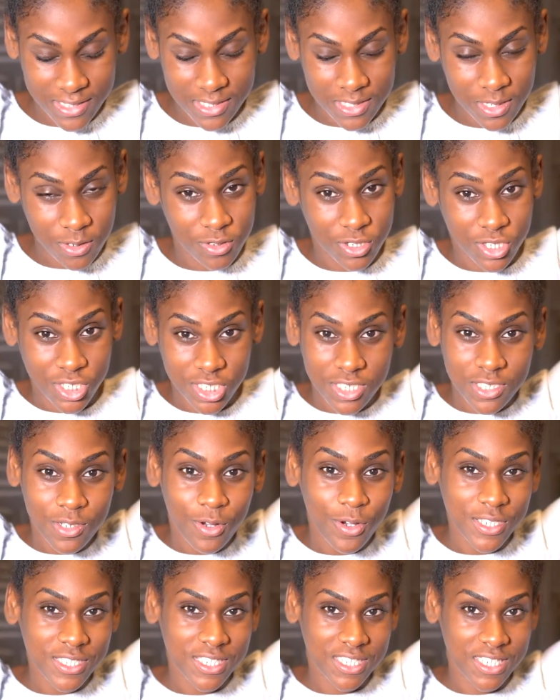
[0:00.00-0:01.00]
So we're just
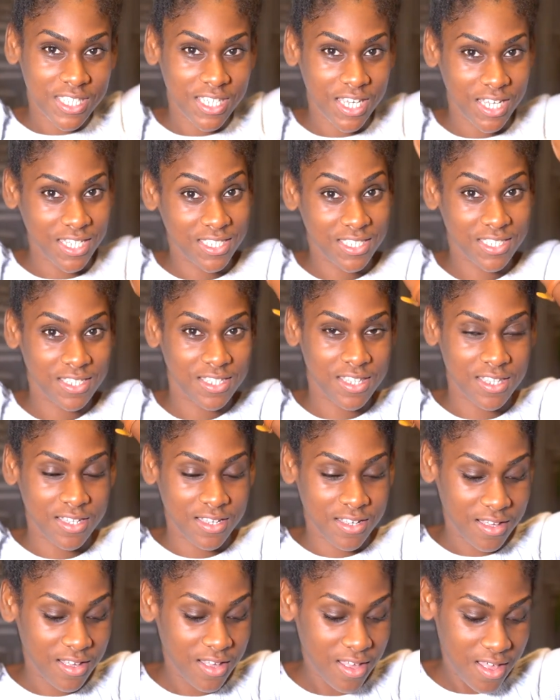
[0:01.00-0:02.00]
going to get
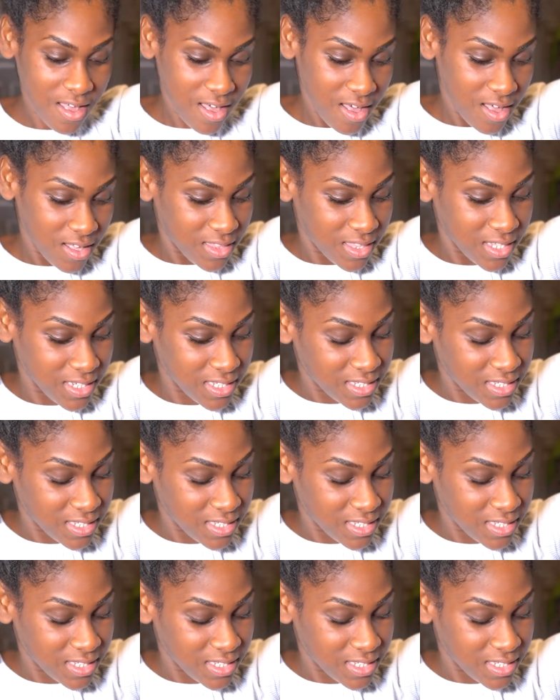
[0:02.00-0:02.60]
to the